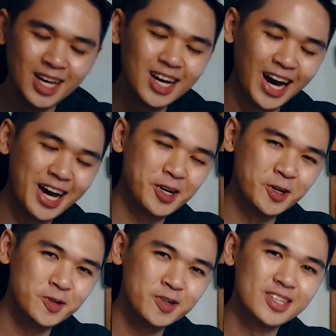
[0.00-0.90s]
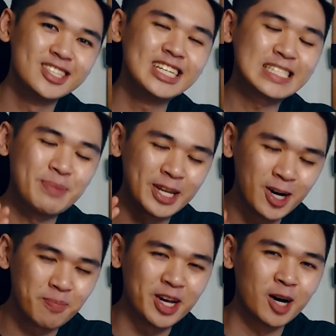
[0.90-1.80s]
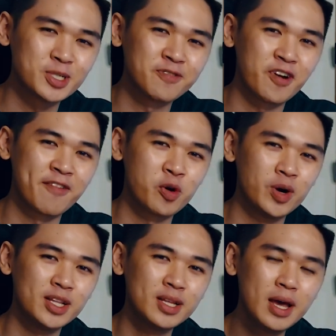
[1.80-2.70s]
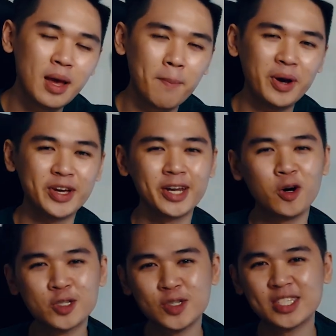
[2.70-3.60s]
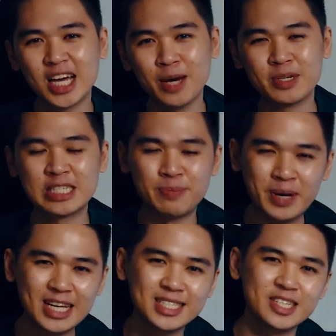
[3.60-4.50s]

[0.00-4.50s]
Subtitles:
I know, this may not be an option for everyone, but you can also set up a space in